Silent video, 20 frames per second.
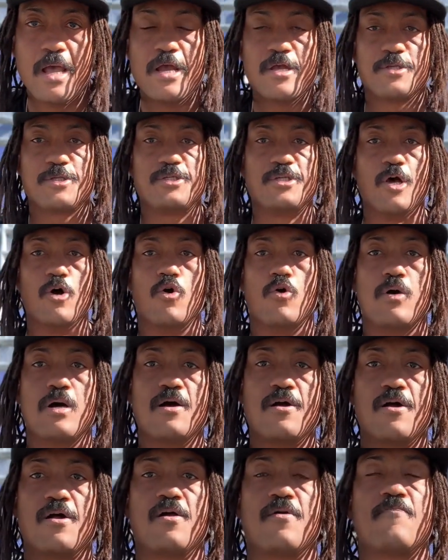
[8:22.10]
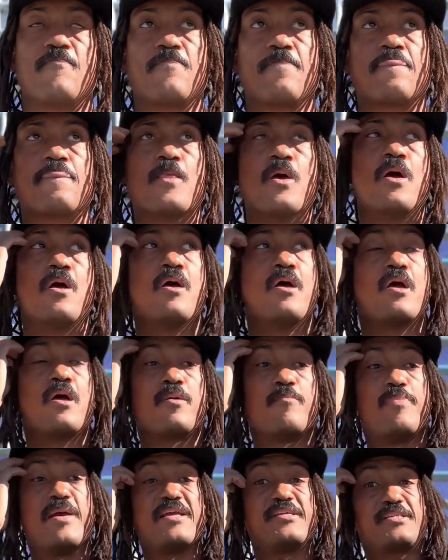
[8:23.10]
So
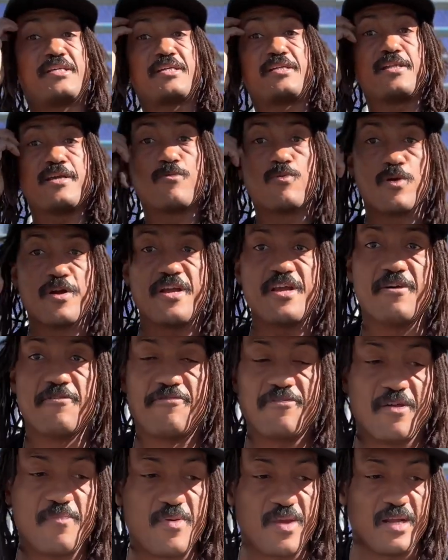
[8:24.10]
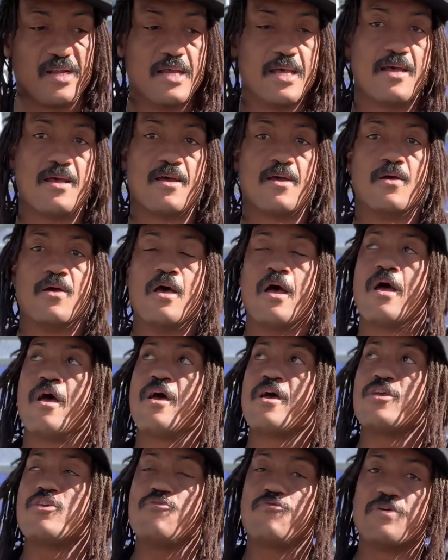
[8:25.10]
basically we're heel flipping,
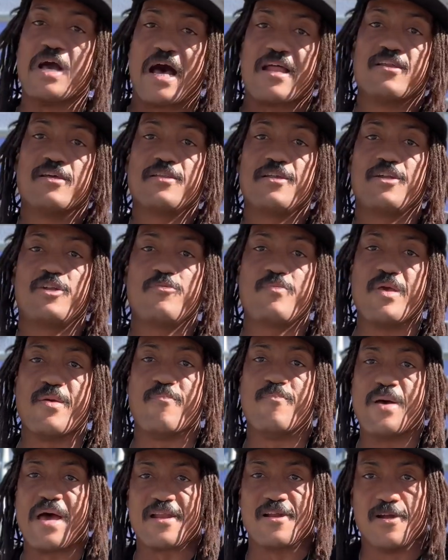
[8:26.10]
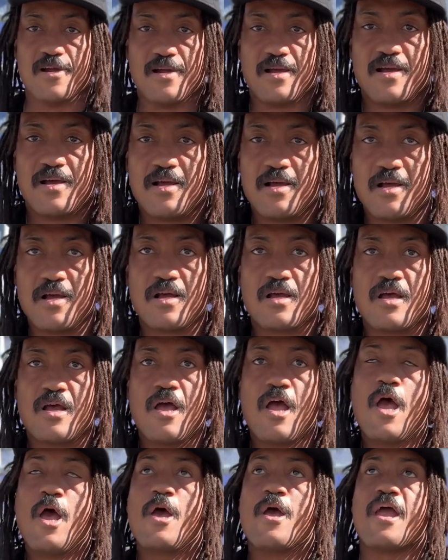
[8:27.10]
you've gotten a little bit better,
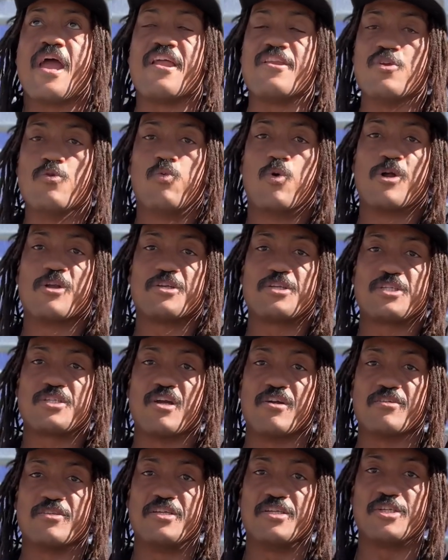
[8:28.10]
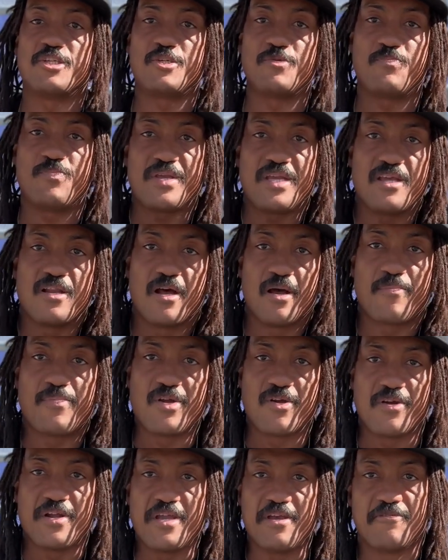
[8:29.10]
and you want to start to speed up
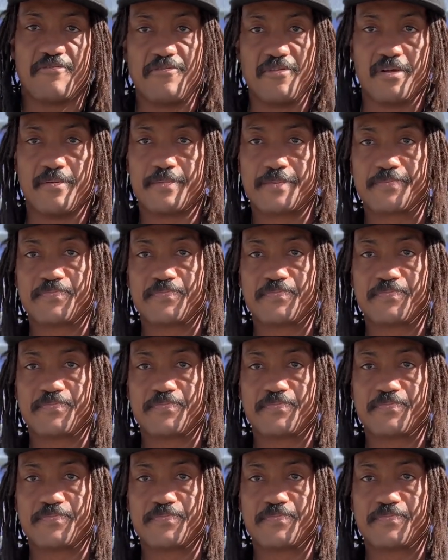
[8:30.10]
your heel flip.